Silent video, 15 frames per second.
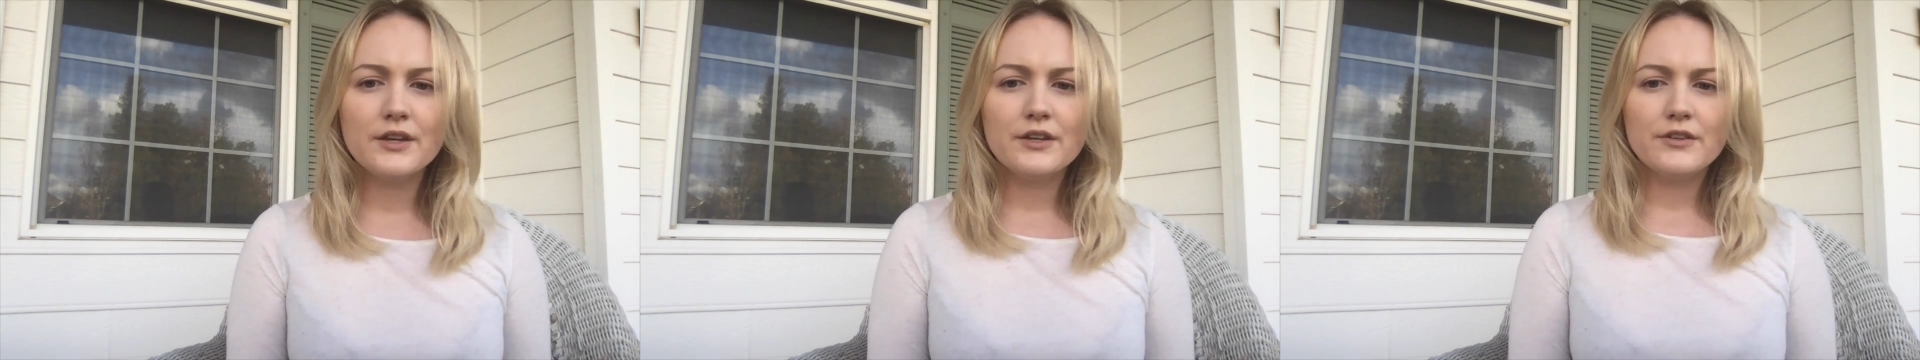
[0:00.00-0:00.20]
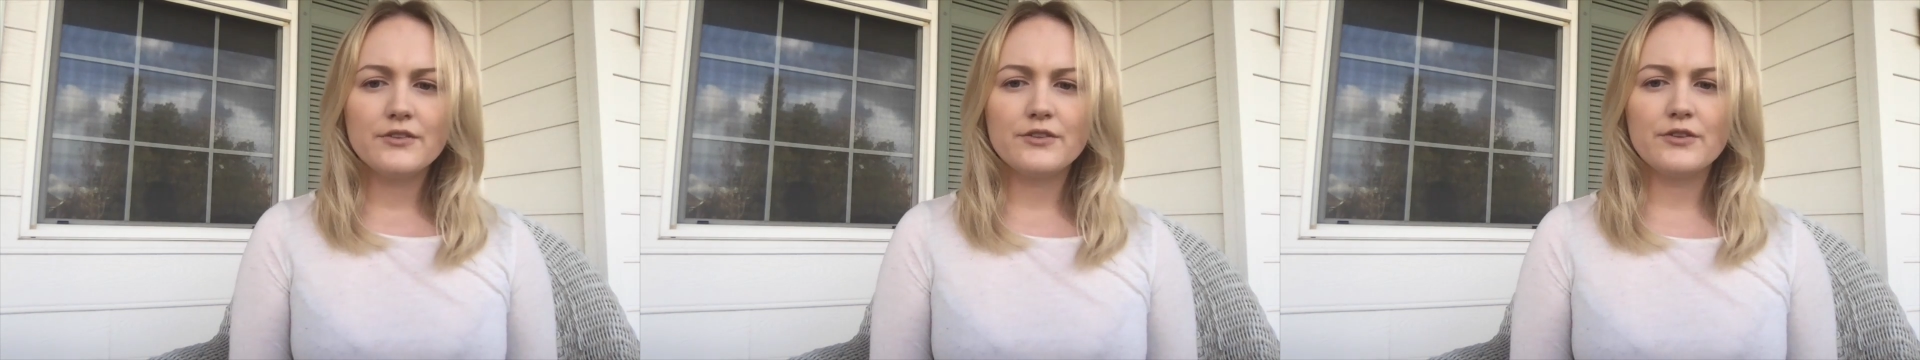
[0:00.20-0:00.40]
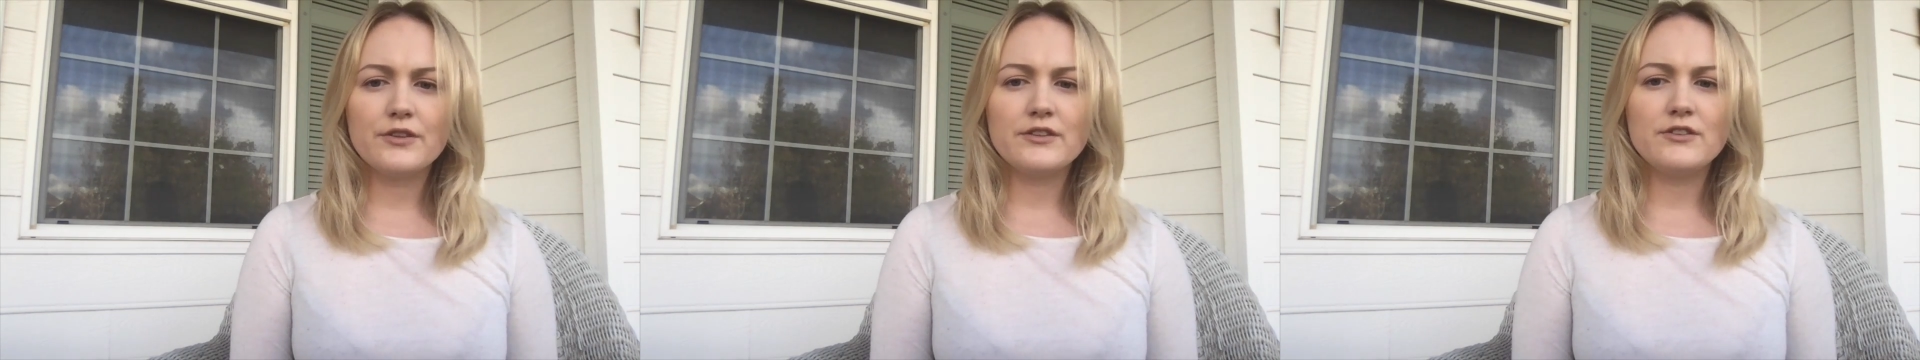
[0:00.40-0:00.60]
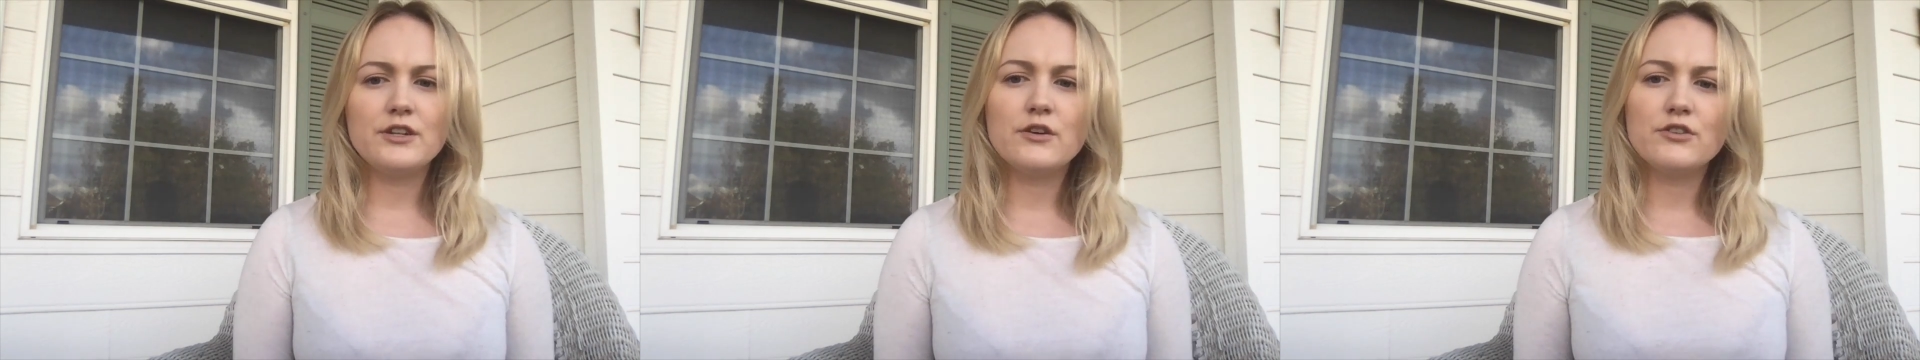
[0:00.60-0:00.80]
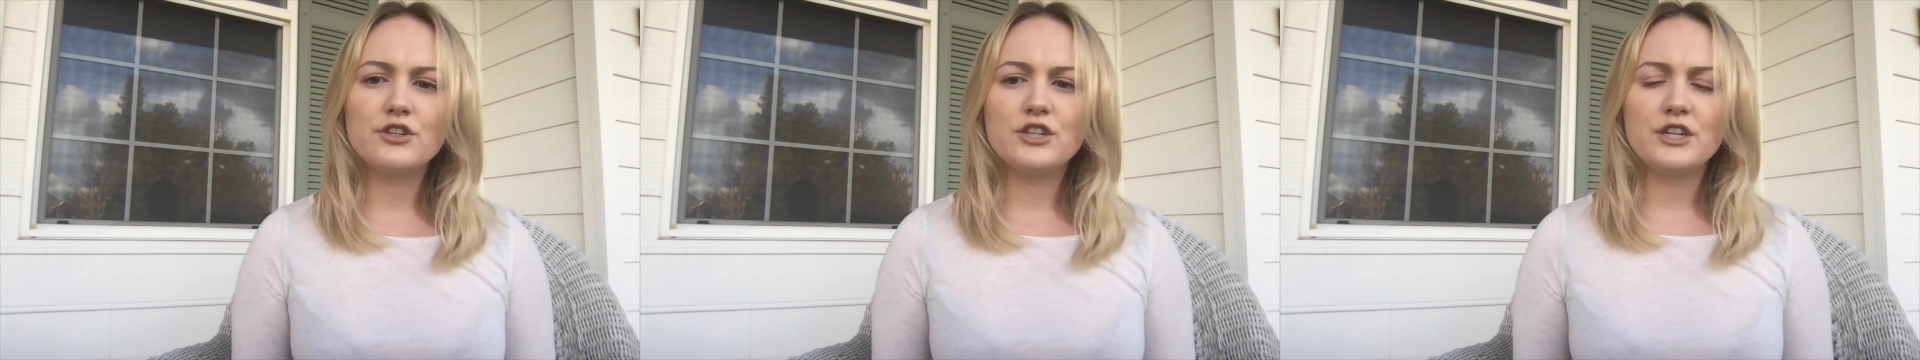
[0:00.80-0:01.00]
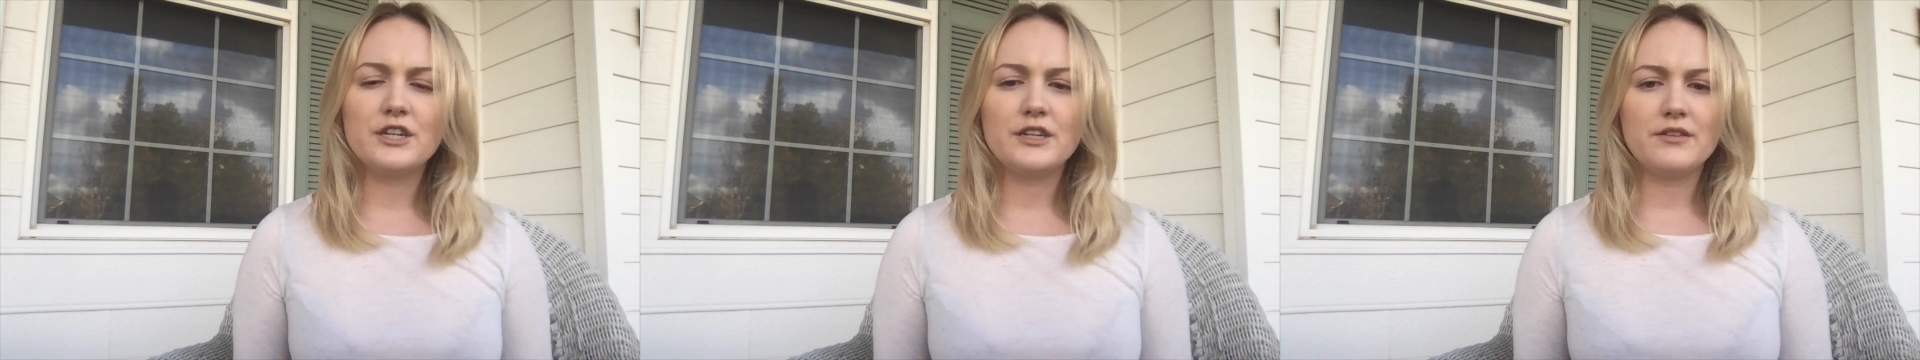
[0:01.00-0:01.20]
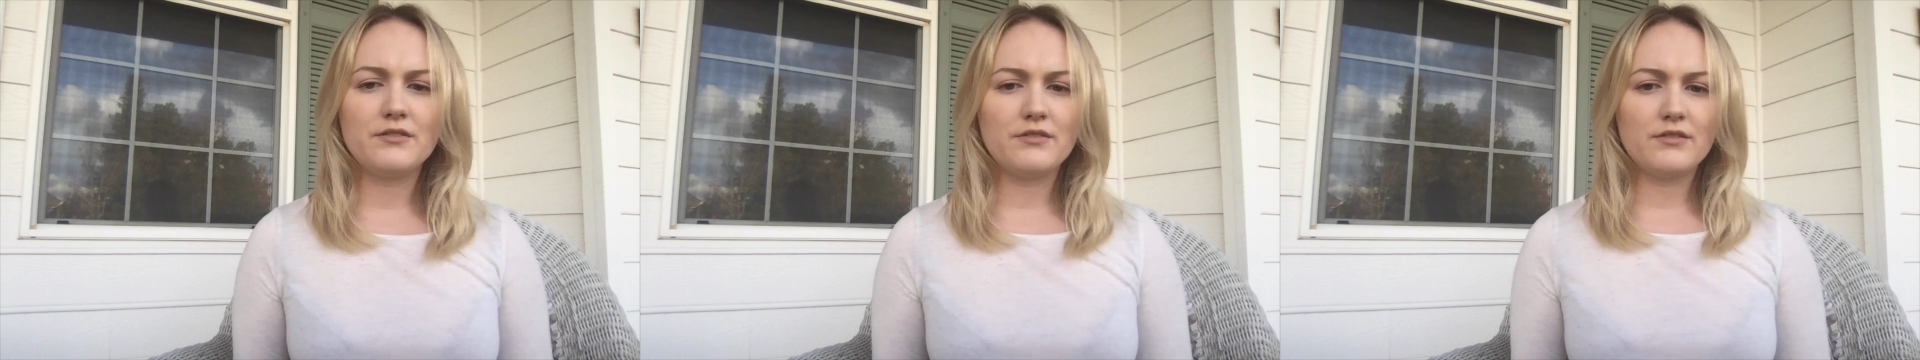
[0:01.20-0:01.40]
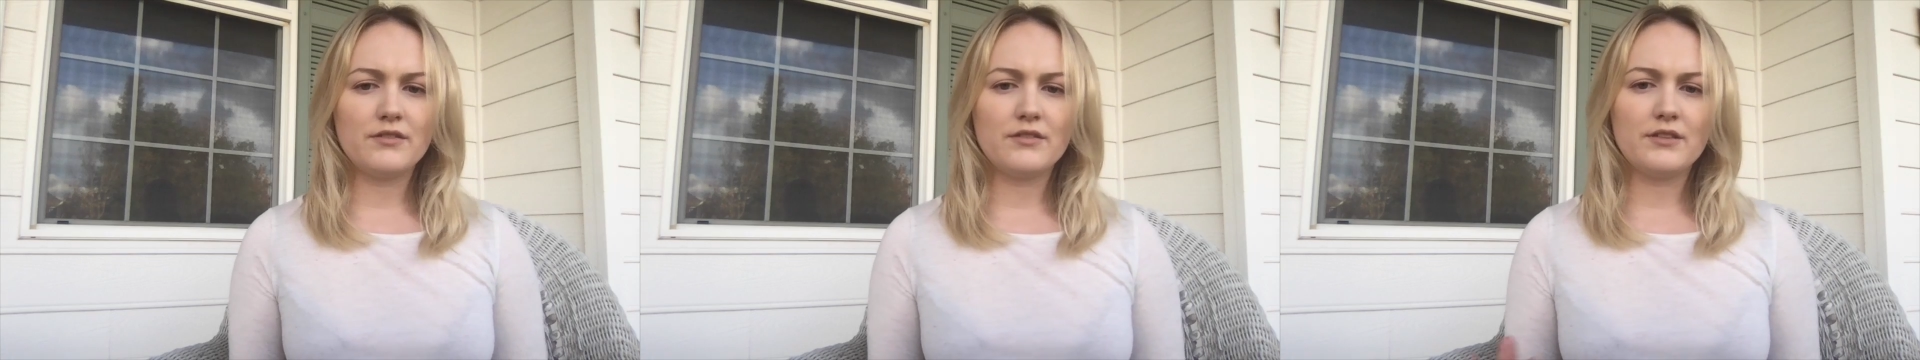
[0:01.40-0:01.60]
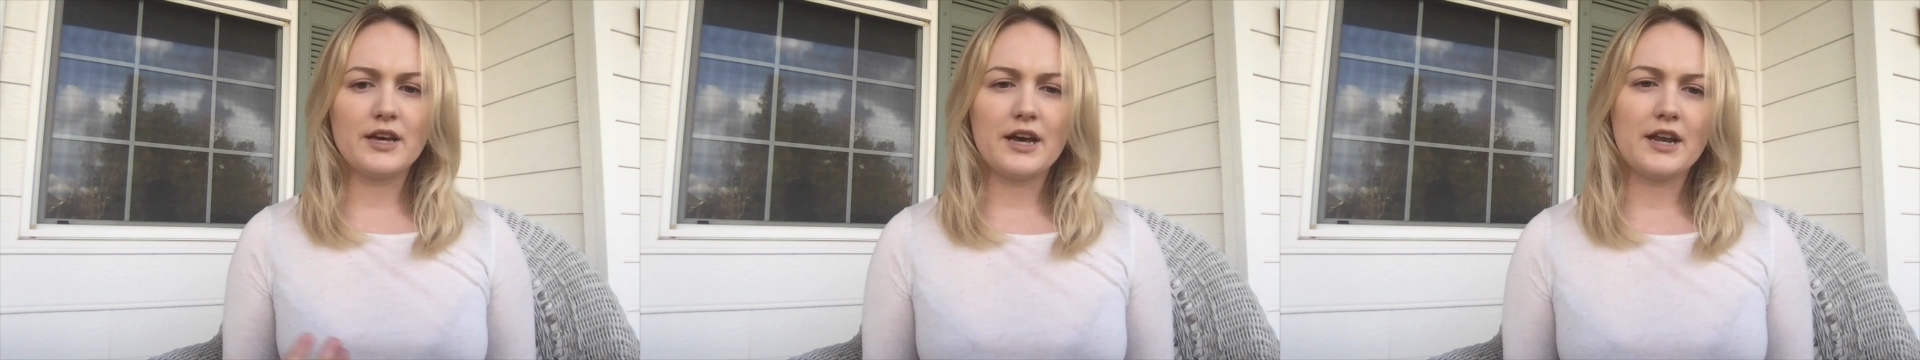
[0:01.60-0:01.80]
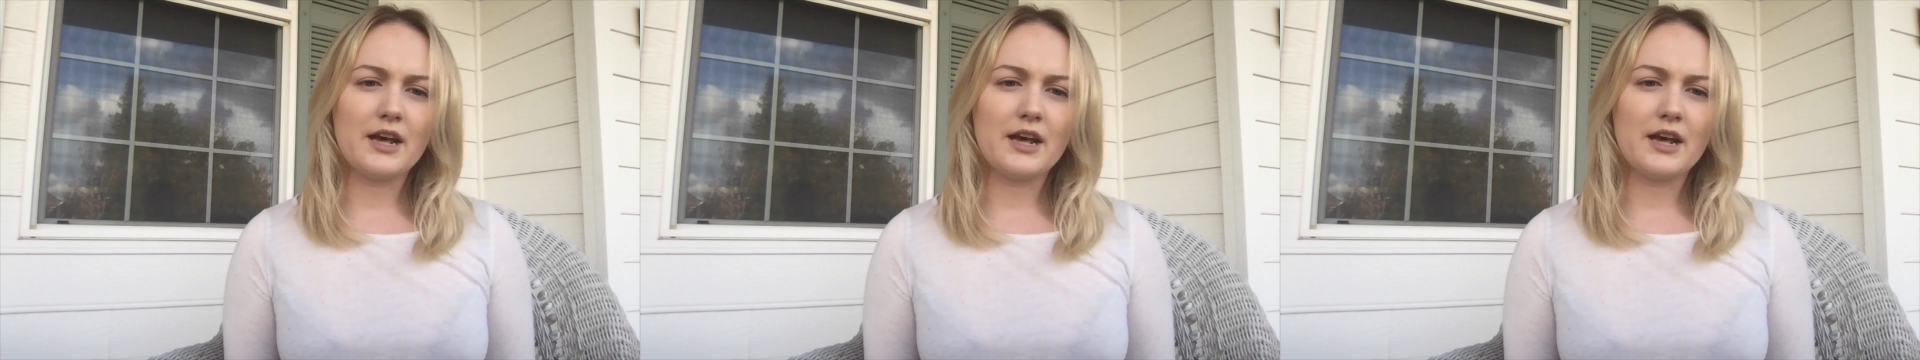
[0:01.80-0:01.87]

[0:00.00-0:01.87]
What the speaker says: So this notion that